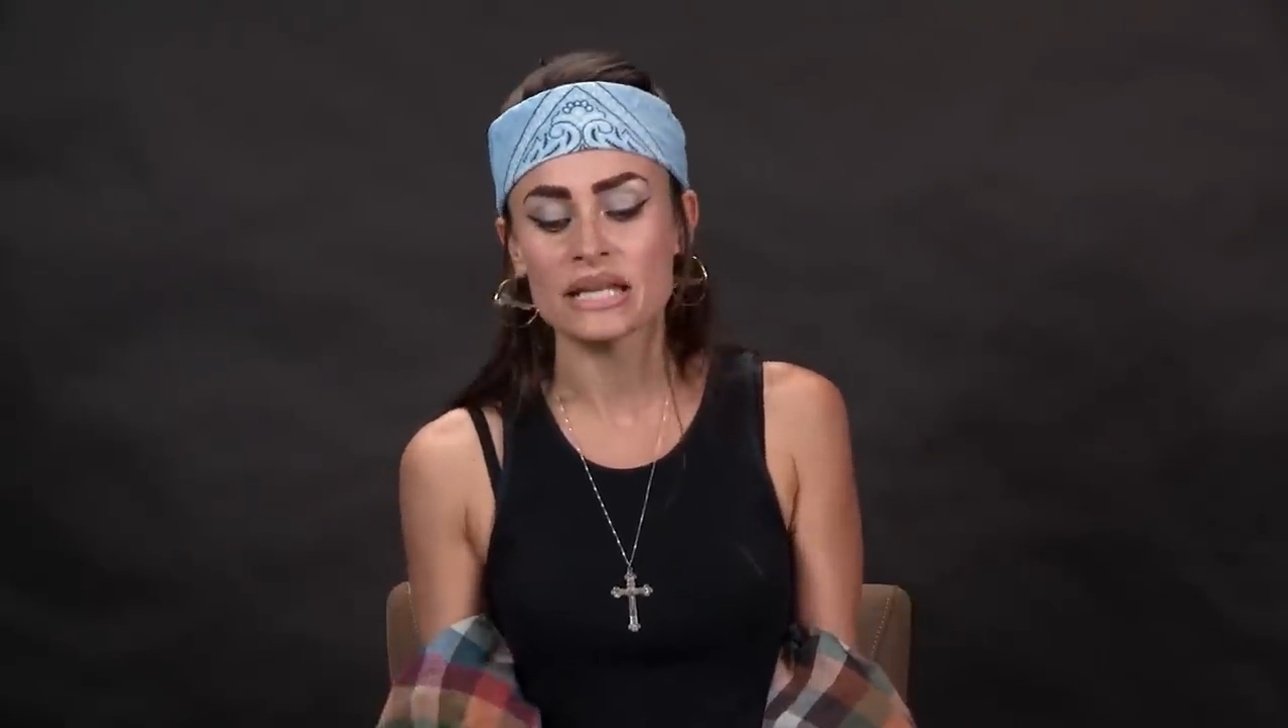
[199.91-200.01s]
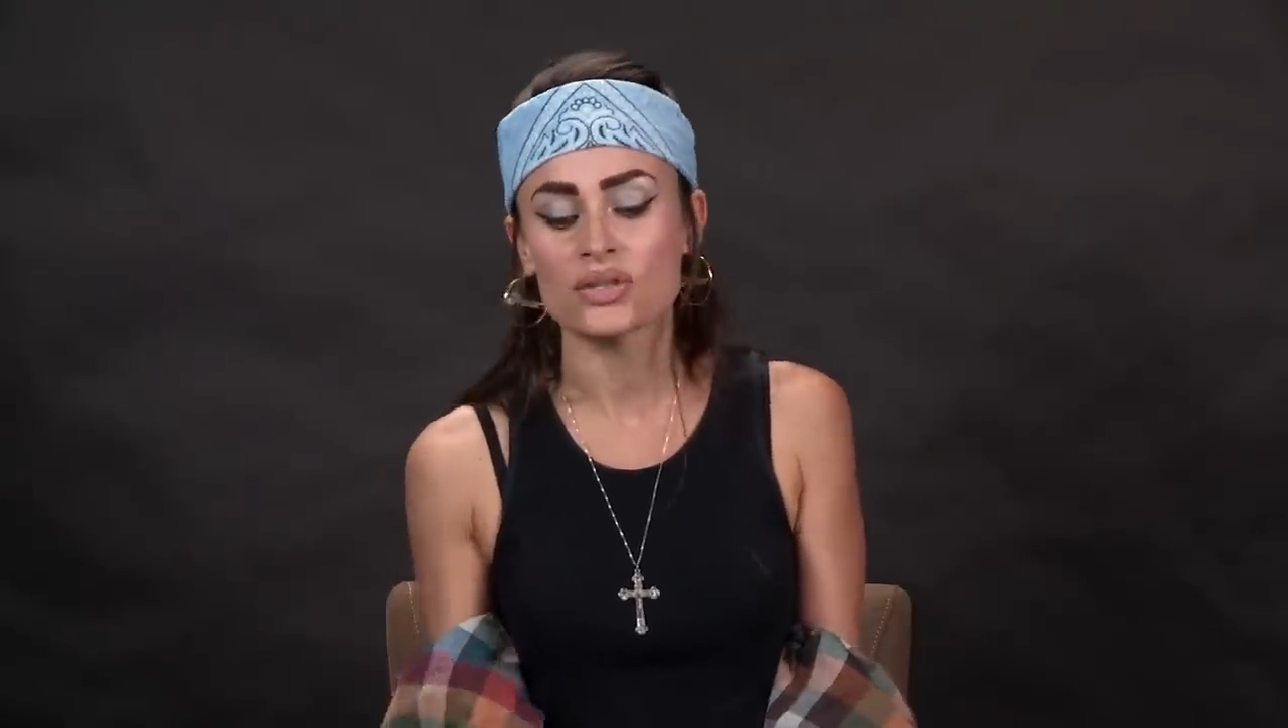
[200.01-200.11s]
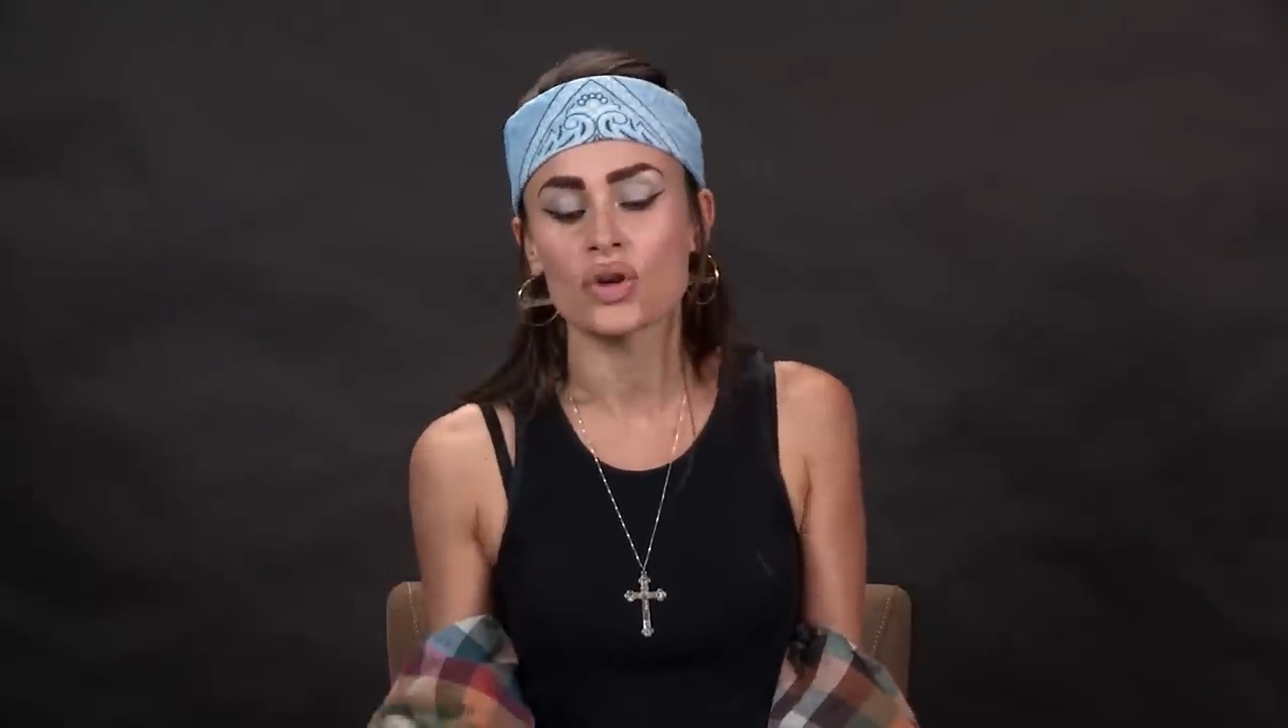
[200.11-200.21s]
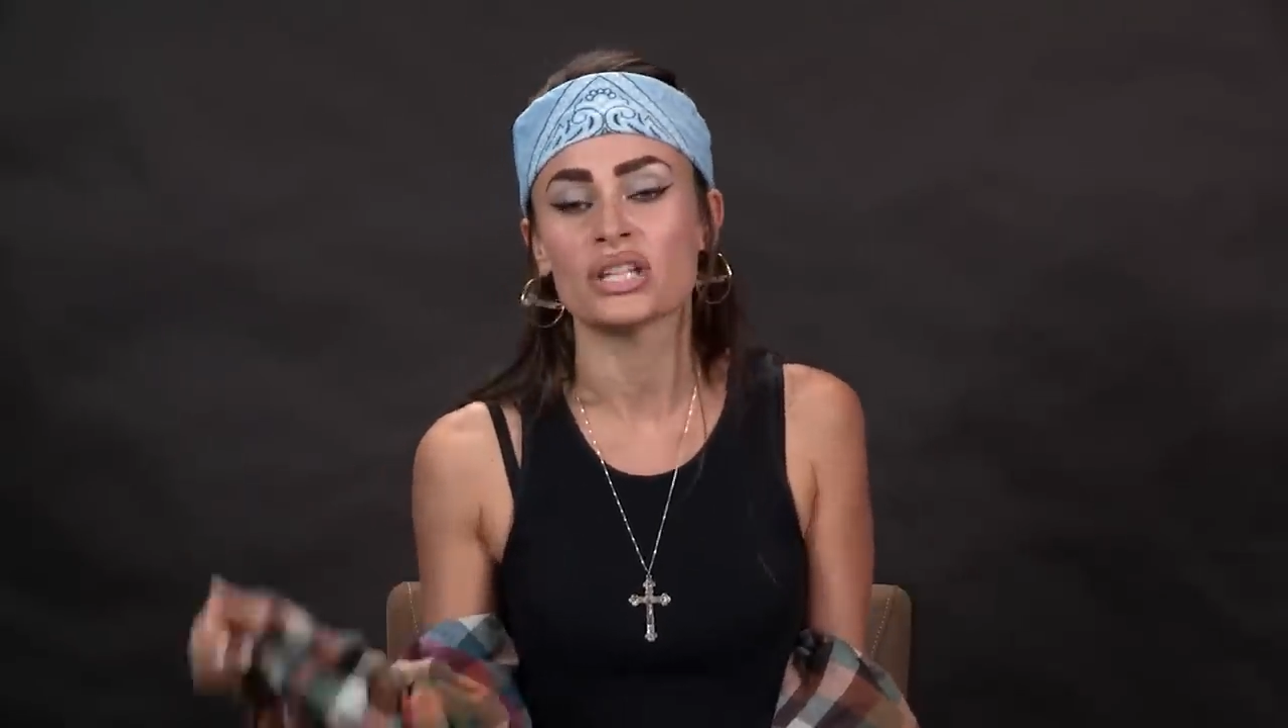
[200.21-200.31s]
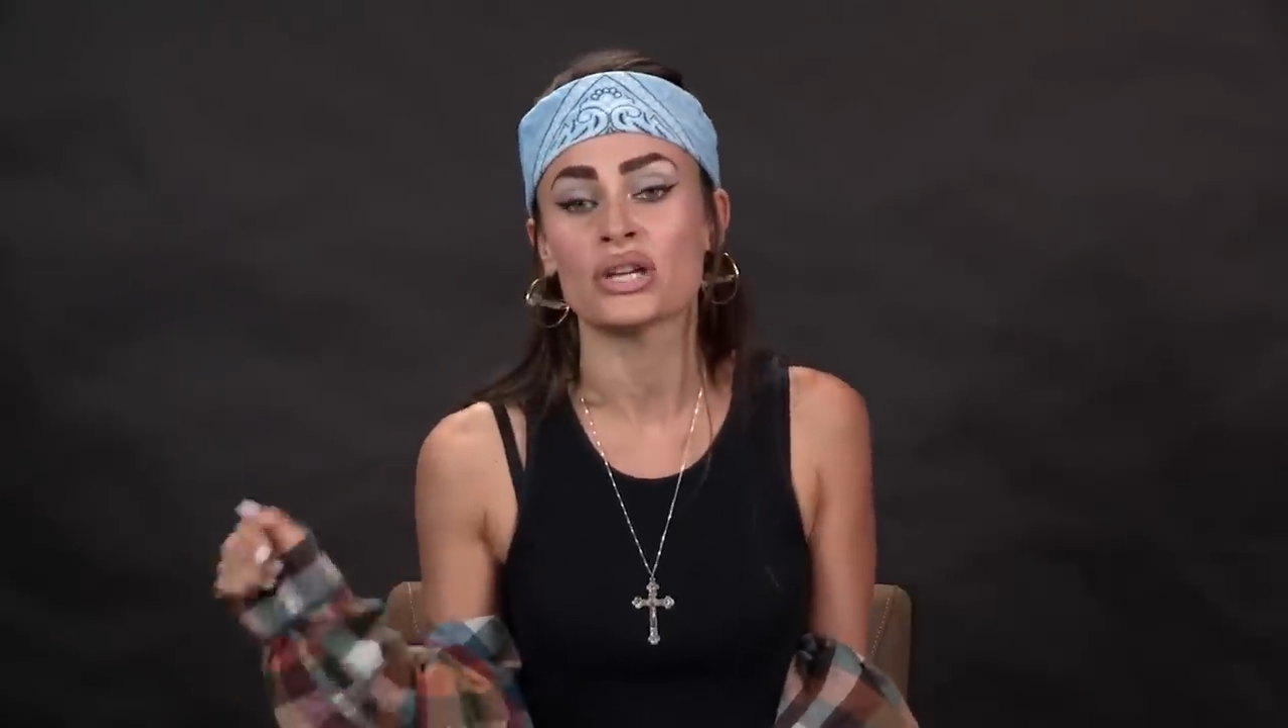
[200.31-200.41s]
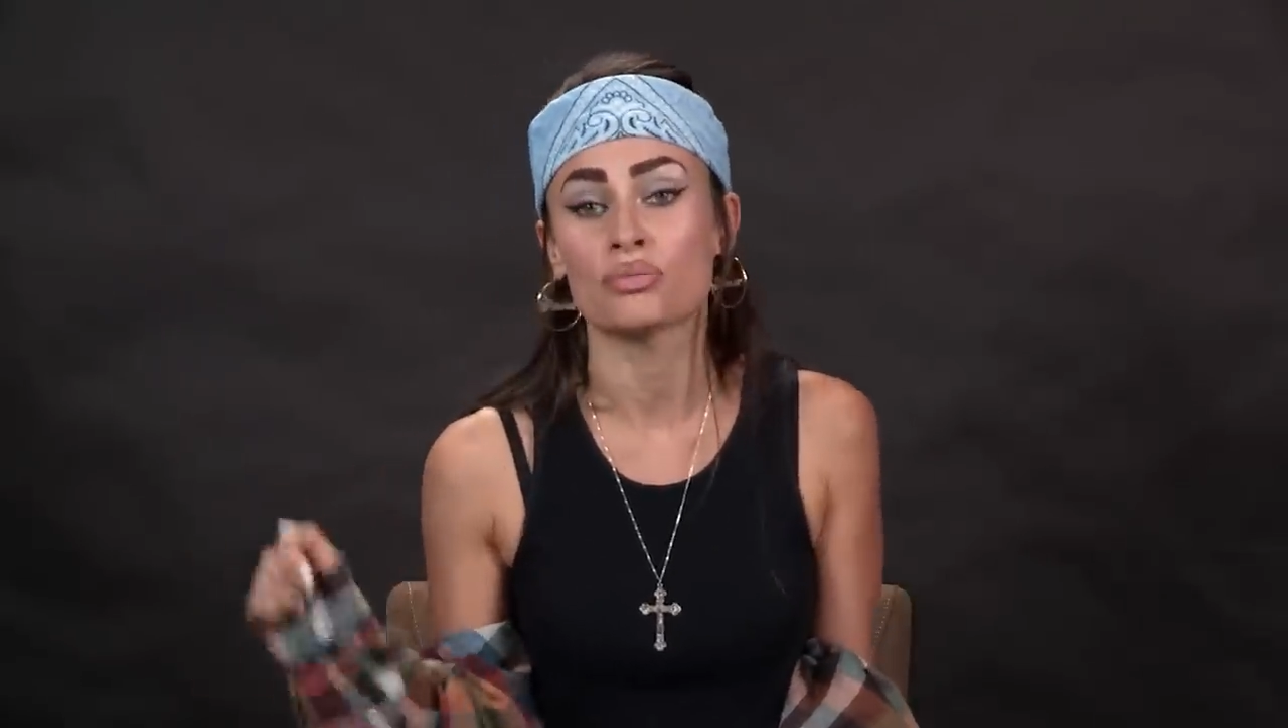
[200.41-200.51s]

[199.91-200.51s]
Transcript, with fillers: he's on the